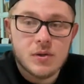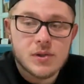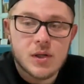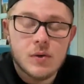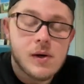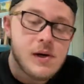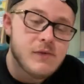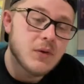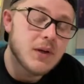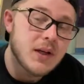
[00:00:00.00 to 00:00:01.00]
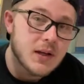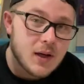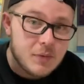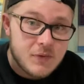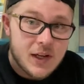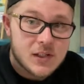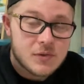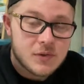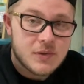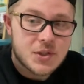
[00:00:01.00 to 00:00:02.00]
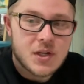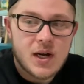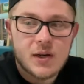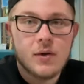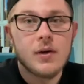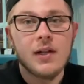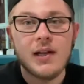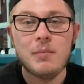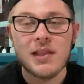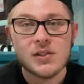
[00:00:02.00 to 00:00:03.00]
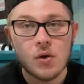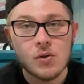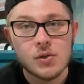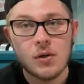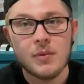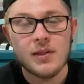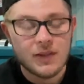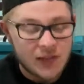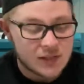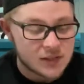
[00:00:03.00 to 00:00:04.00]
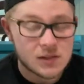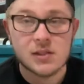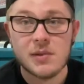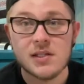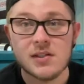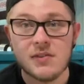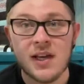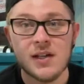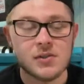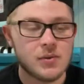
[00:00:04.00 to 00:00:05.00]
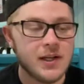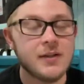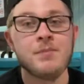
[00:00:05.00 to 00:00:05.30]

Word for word: So if you're looking to come to Vegas for a fish taco, I mean, that's also, I mean, that just speaks to Vegas, right?